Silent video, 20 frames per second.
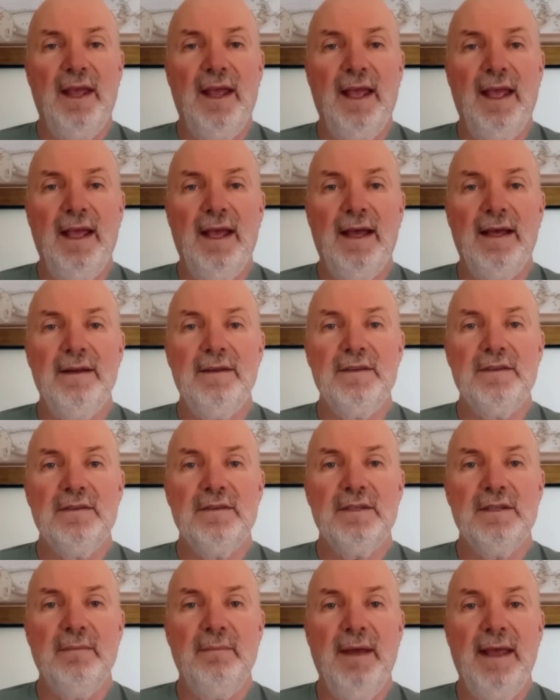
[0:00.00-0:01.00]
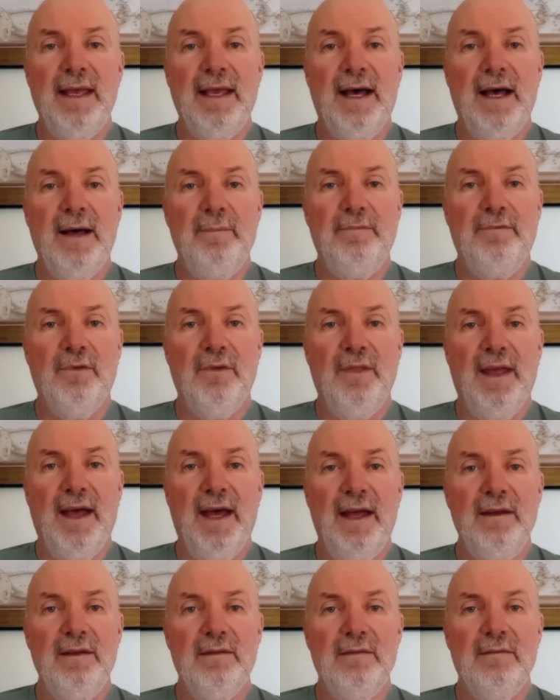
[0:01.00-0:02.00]
And to make up for
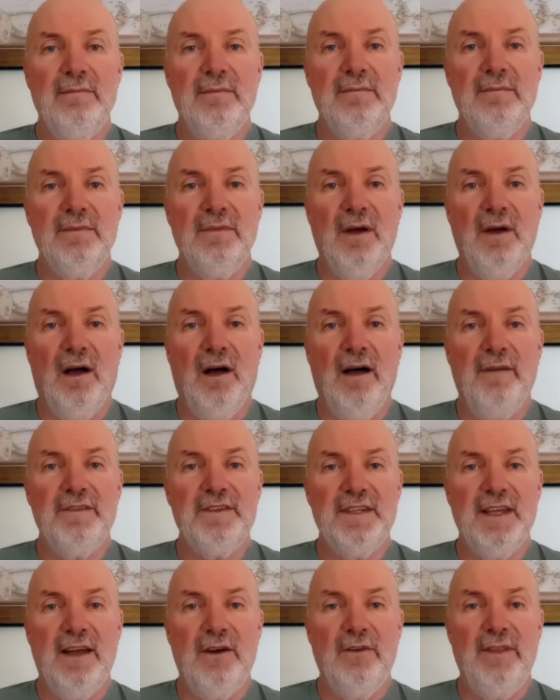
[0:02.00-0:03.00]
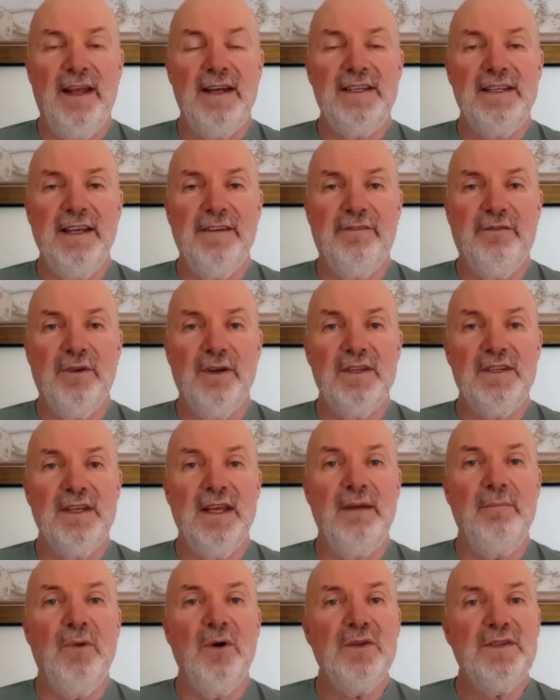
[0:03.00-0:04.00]
that offset or that difference,
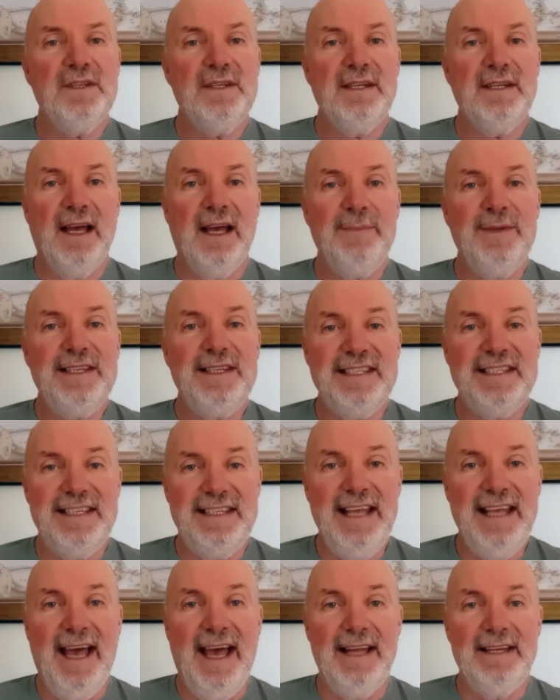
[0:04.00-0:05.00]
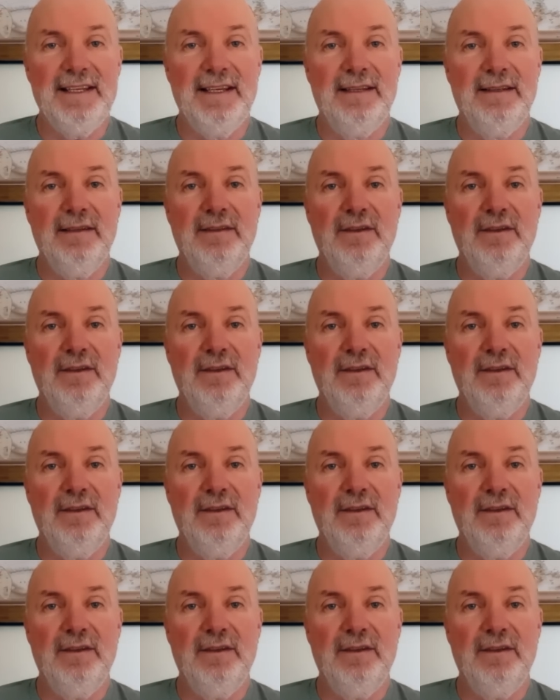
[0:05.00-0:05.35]
and most of the time it's debt.